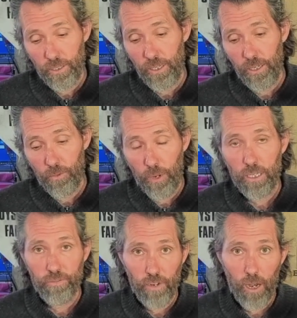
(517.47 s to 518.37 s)
the
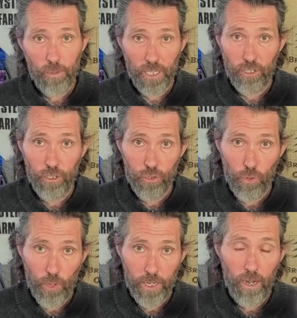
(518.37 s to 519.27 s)
rectifier was actually
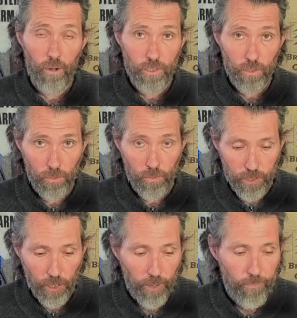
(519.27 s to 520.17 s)
drawing current all the
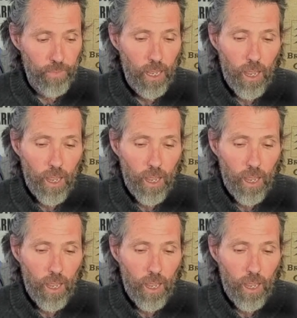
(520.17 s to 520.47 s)
time.